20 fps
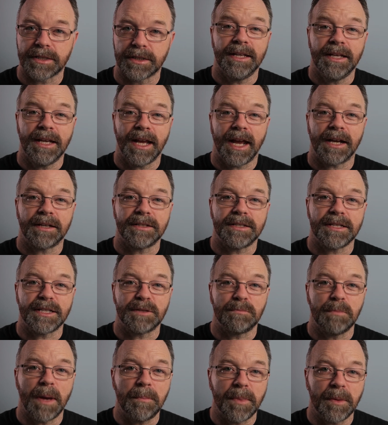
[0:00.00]
In our
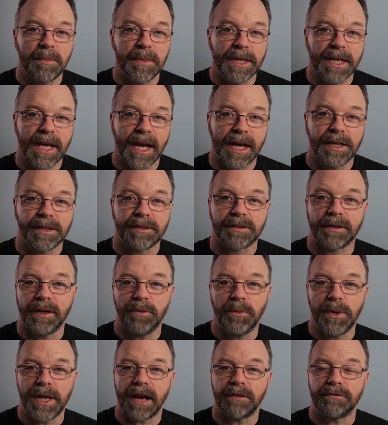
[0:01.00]
dismemberment category,
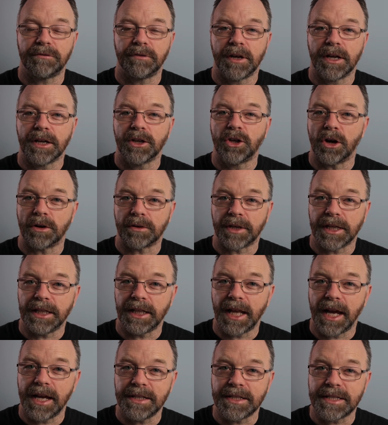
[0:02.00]
we have
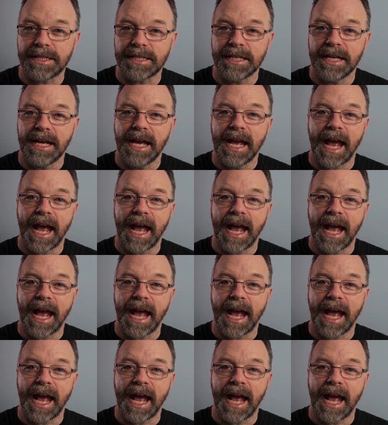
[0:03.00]
Coriolanus